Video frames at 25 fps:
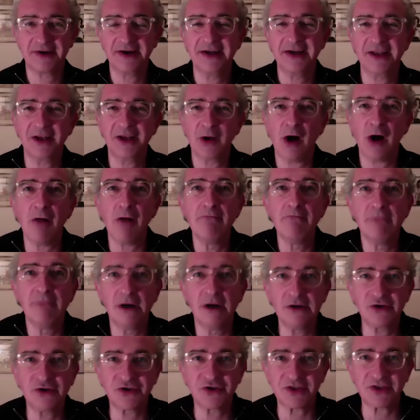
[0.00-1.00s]
you know,
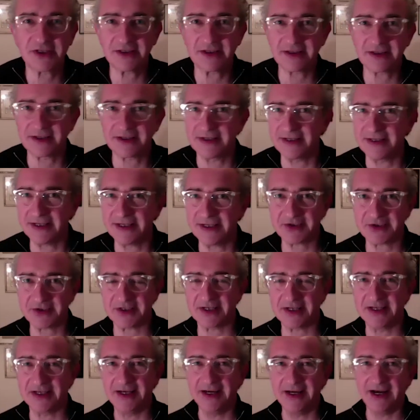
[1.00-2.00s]
emotional condition
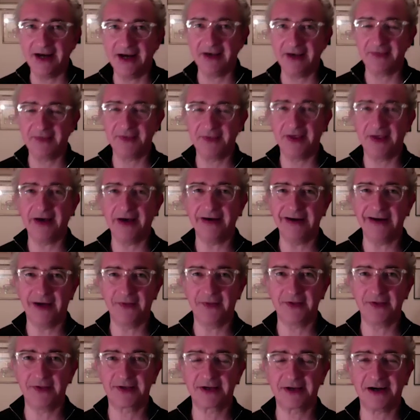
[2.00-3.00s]
uh, at
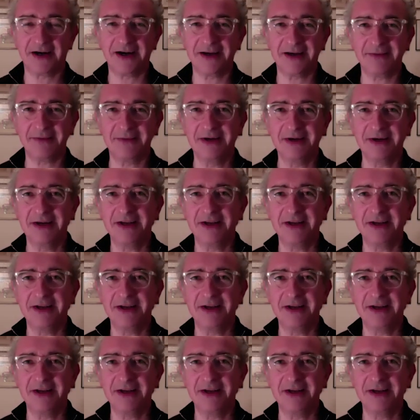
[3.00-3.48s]
the time.